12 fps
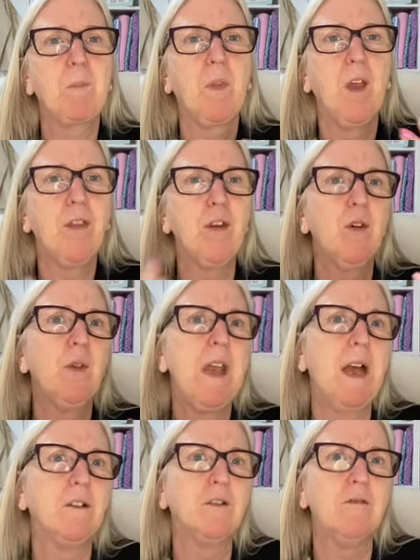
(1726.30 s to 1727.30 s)
through the
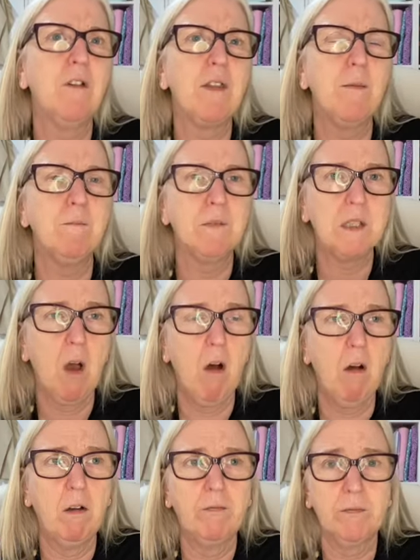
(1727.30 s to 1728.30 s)
algorithms
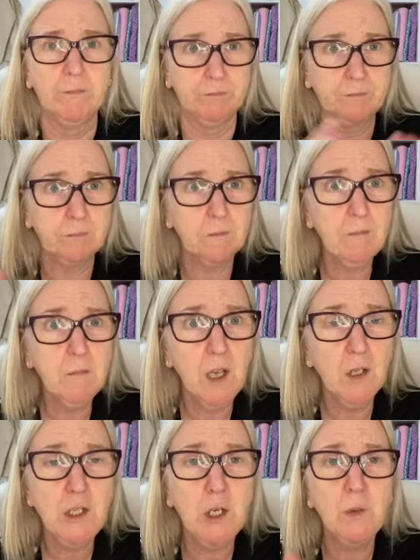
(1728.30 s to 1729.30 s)
of
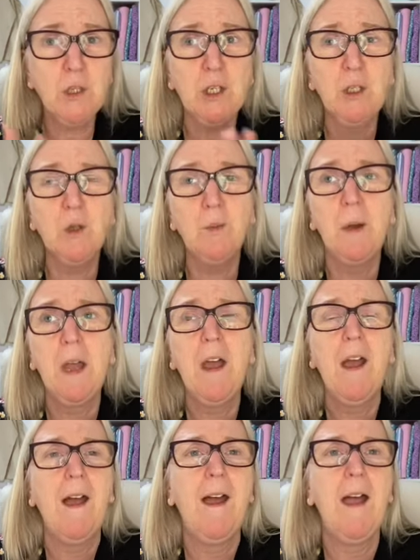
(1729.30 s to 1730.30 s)
YouTube.
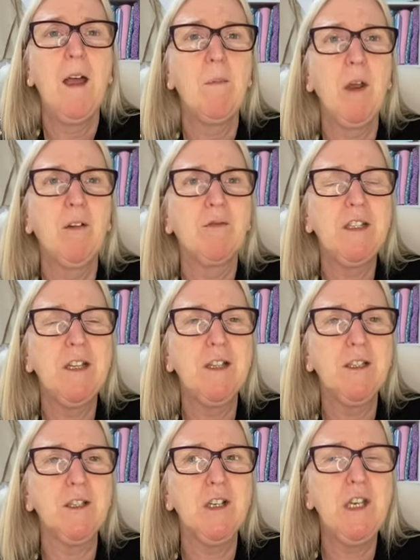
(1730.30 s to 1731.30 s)
And obviously
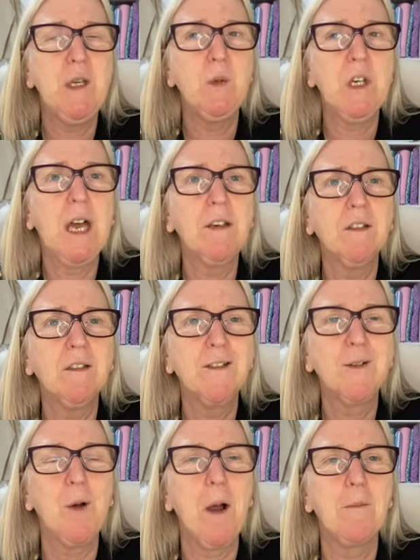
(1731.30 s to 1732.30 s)
this is a new channel,
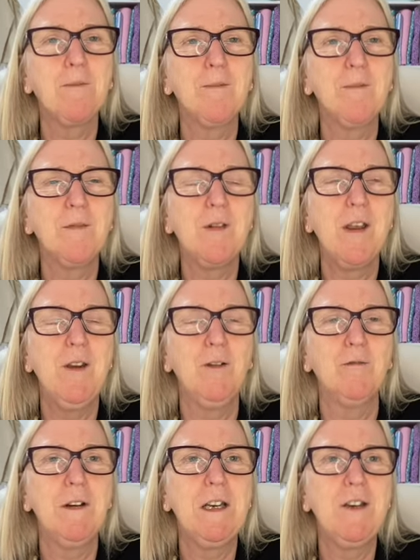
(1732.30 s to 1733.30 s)
so I'm, you know,
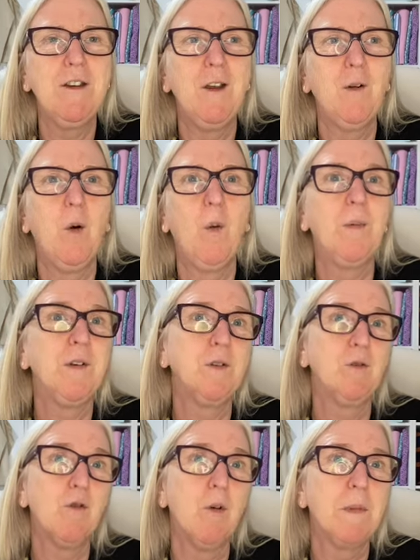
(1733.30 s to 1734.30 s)
really hoping to
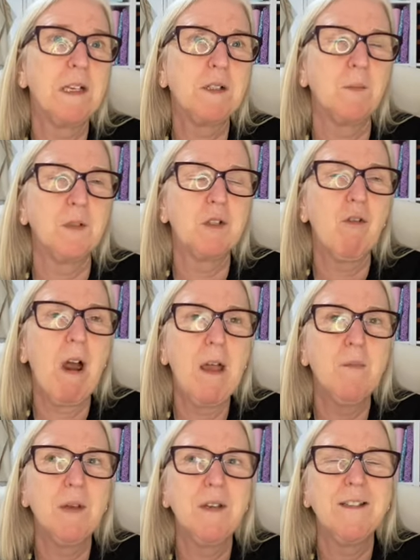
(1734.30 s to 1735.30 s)
grow my
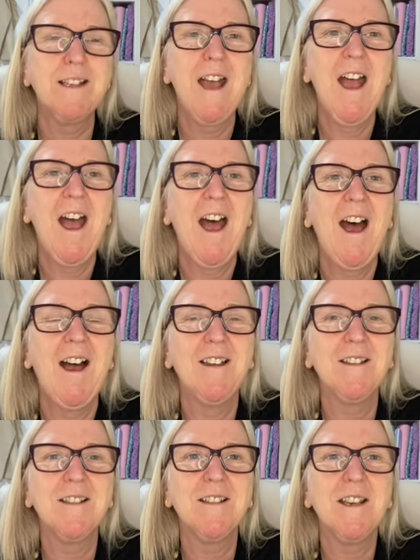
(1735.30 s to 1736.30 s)
subscribers.
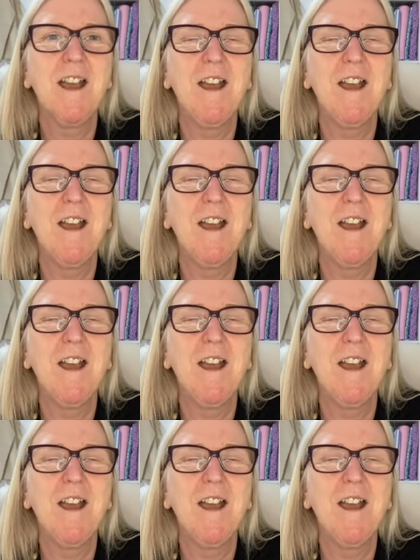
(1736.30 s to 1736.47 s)
And